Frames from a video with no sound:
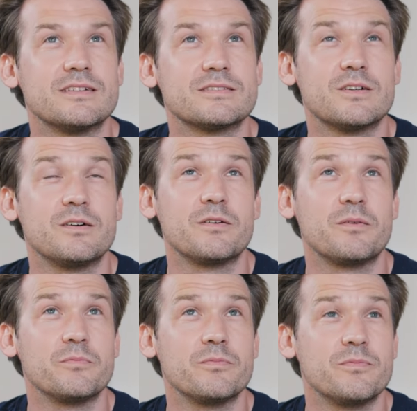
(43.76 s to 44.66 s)
So
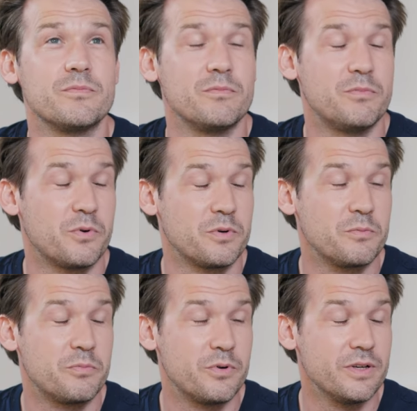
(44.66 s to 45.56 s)
I'm
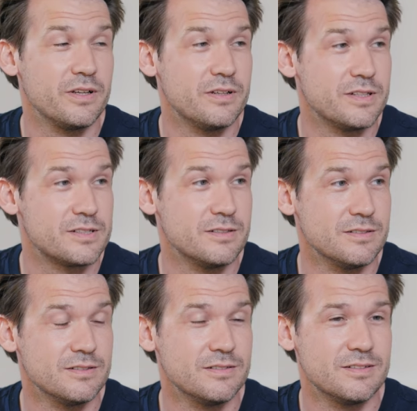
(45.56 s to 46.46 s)
born
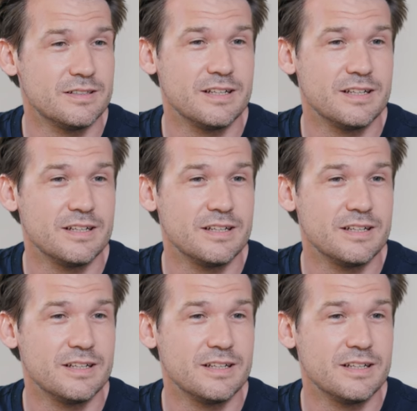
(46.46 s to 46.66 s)
pre-digital,